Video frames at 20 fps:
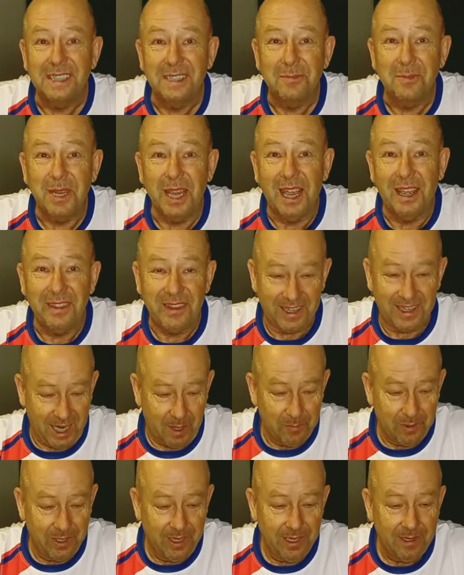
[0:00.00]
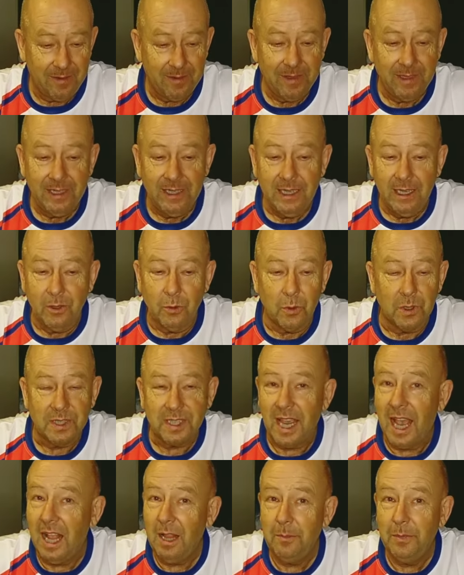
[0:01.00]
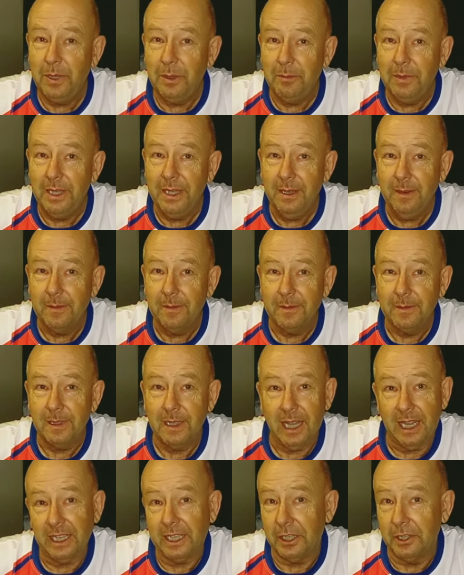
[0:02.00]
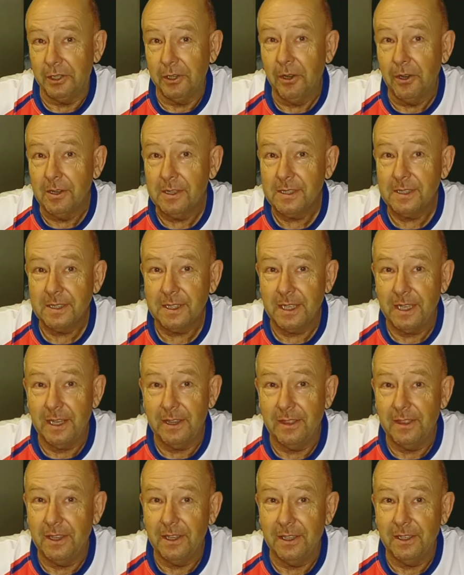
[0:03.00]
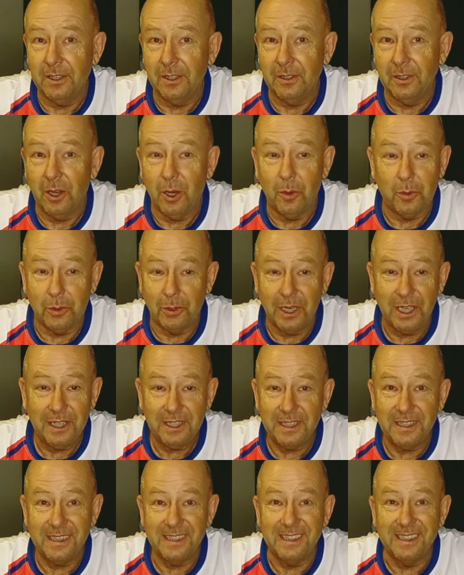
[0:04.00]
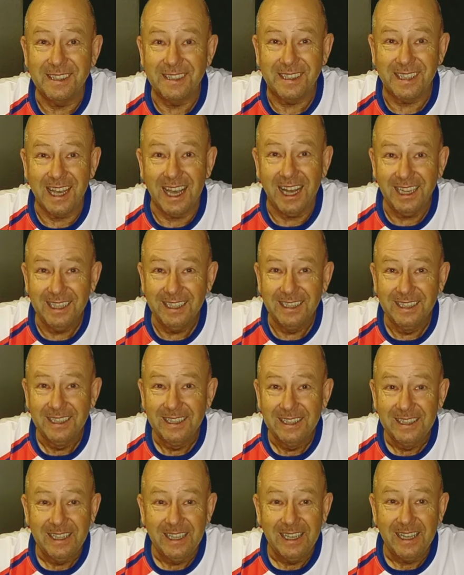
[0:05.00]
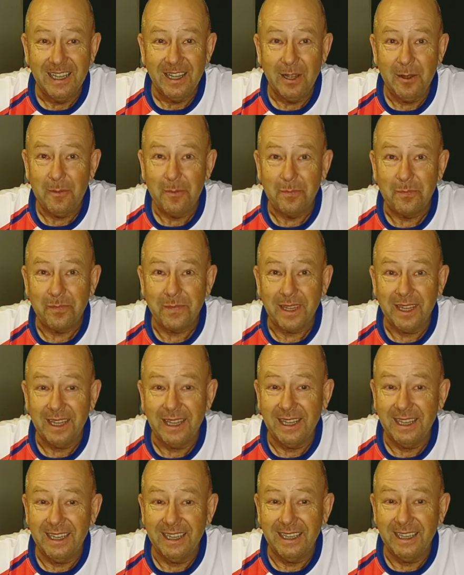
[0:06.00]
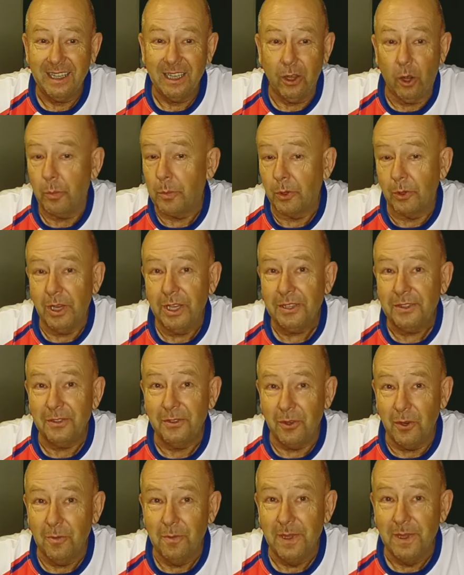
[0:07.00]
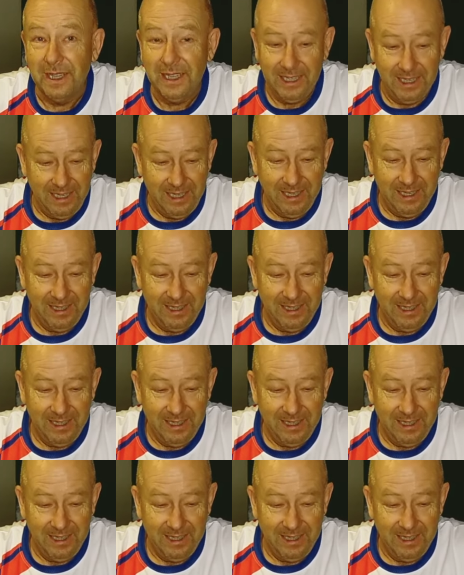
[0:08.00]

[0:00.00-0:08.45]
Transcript: she's behind the camera, was helping me like a nurse in the operation cell, um, operation room,